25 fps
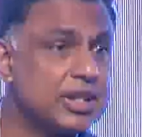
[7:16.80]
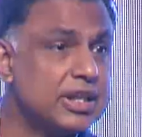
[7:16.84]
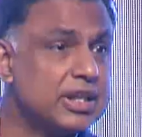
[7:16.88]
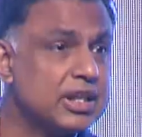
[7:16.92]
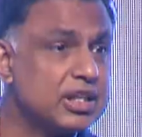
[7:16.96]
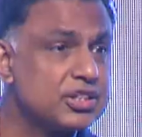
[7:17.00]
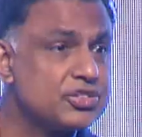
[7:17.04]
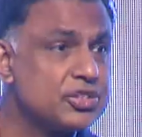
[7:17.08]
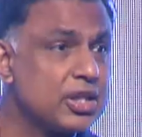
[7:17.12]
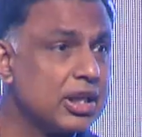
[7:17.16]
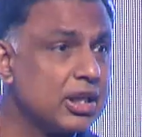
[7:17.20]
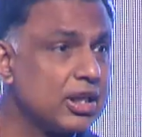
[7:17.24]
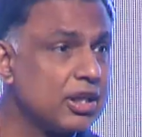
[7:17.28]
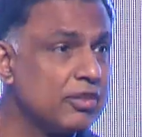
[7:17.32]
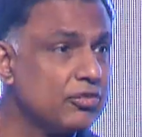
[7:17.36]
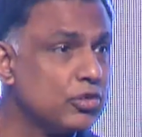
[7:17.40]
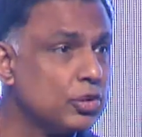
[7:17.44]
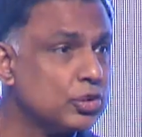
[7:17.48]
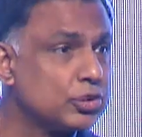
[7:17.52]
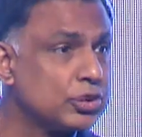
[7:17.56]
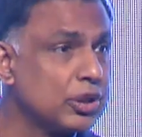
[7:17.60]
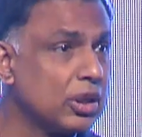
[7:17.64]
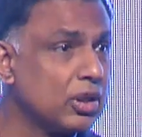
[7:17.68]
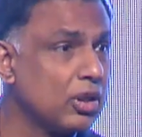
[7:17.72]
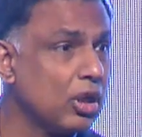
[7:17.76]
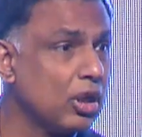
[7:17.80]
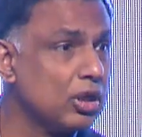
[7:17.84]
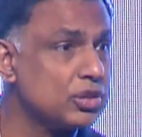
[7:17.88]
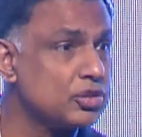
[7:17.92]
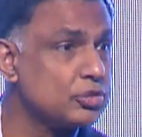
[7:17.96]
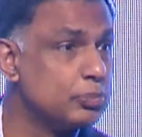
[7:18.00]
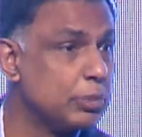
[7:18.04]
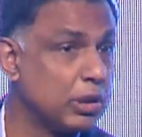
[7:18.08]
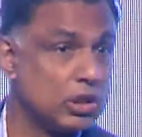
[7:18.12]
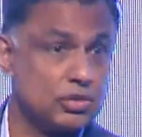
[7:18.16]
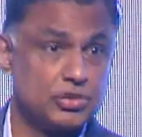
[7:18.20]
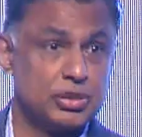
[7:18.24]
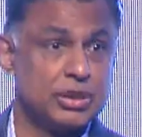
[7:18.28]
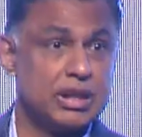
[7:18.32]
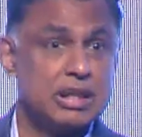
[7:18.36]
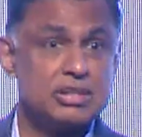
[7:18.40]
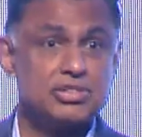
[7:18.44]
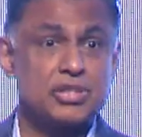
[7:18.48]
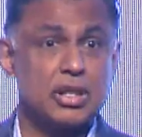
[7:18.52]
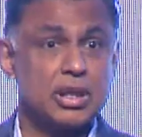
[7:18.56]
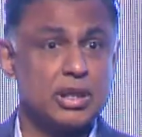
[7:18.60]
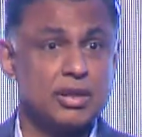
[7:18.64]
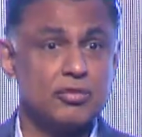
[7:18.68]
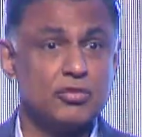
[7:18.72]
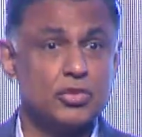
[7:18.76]
Industrial Revolution cost. Because
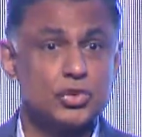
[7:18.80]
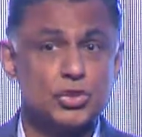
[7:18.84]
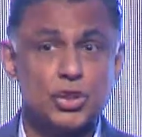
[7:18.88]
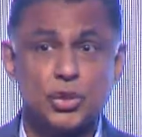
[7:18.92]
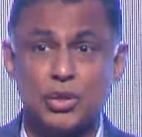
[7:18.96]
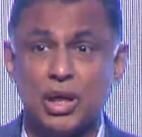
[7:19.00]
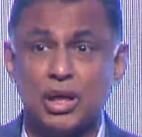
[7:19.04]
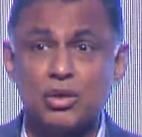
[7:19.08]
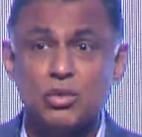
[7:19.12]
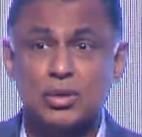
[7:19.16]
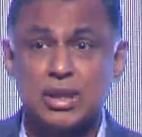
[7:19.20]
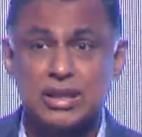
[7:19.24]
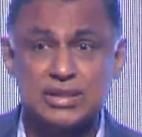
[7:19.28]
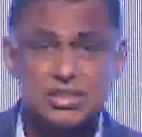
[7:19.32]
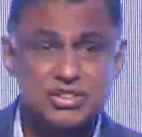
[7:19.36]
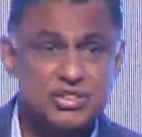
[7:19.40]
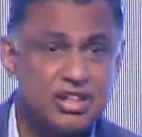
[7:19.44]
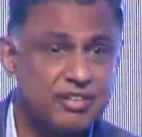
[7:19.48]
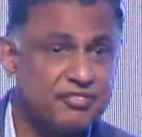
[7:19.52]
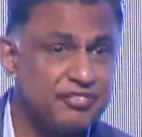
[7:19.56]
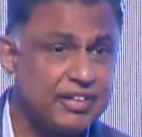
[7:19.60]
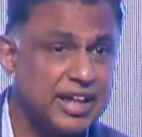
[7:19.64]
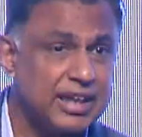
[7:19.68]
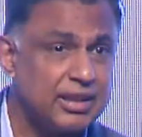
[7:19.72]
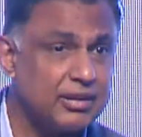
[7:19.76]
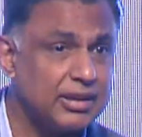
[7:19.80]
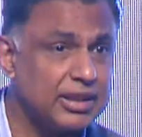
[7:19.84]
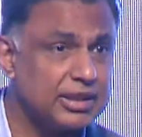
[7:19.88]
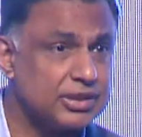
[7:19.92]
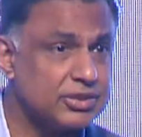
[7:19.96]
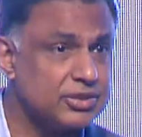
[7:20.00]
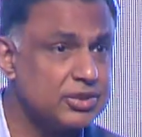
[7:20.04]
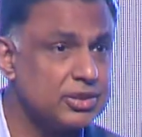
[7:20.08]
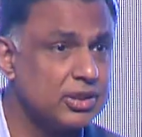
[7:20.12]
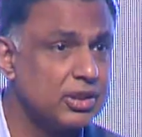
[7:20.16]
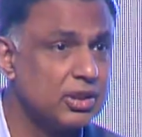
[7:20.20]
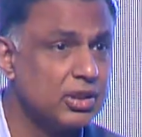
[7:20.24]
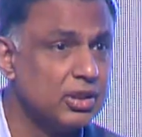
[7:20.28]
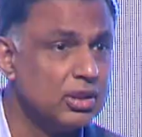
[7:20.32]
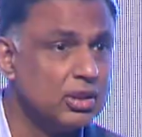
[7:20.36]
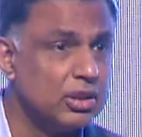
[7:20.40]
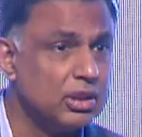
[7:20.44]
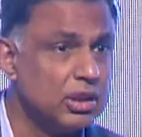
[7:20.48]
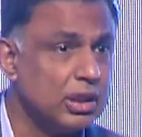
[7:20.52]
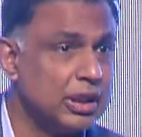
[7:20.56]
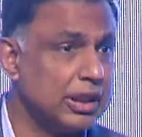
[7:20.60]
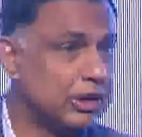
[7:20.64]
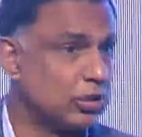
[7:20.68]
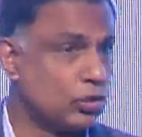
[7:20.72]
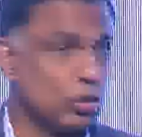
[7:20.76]
Industrial Revolution, you had to construct factories.
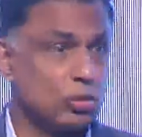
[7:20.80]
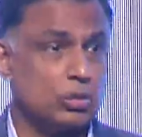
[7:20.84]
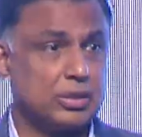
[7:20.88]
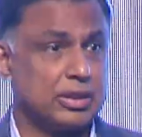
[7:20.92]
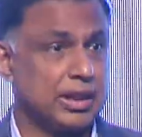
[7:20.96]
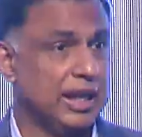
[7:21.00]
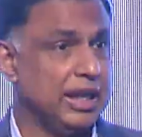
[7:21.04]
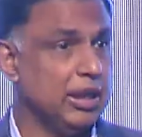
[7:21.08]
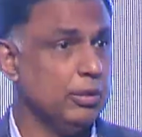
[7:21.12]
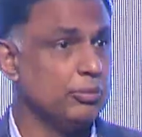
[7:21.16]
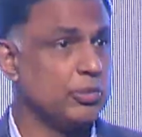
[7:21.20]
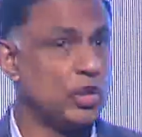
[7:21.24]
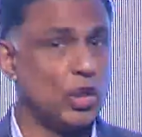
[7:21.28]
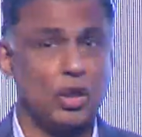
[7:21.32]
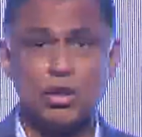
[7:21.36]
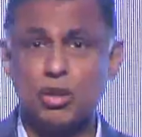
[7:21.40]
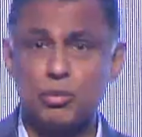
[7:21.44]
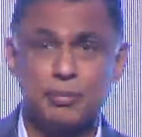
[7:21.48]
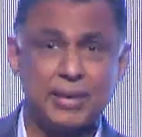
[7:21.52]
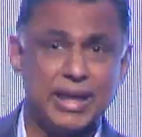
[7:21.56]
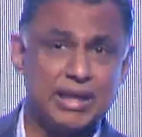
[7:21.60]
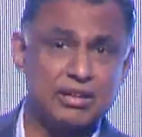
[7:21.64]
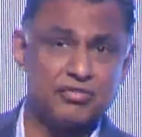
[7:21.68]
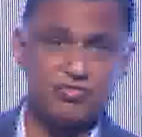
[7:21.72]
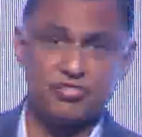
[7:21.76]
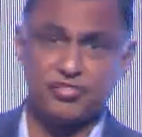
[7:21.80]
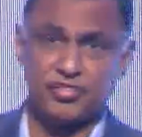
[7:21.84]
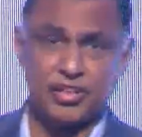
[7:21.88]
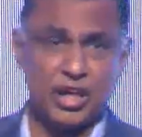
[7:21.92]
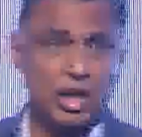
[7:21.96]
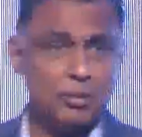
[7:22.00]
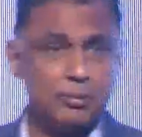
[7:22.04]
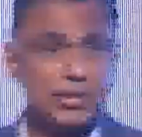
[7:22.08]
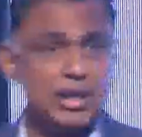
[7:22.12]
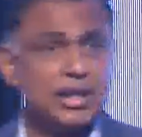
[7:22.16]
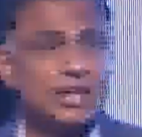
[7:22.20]
It took time. You had to make phenomenal